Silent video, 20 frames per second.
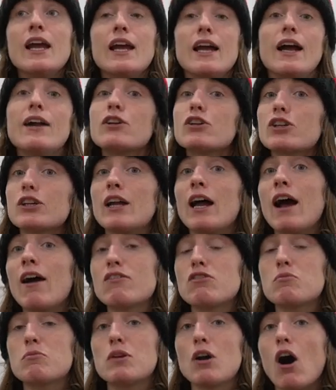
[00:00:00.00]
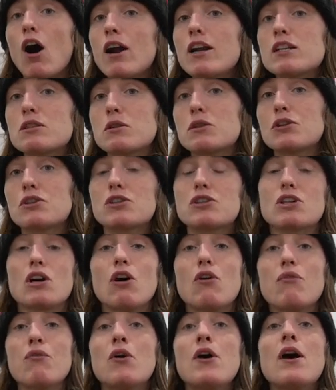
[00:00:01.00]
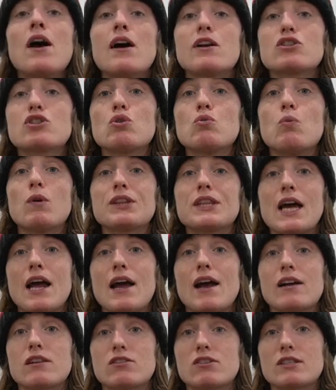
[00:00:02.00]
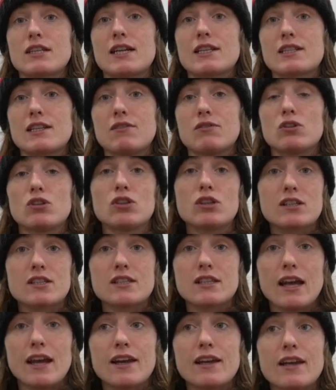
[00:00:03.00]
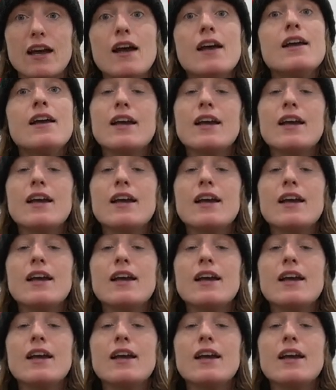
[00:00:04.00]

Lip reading: and you're gonna have to be honest with yourself as to what that exercise level looks like.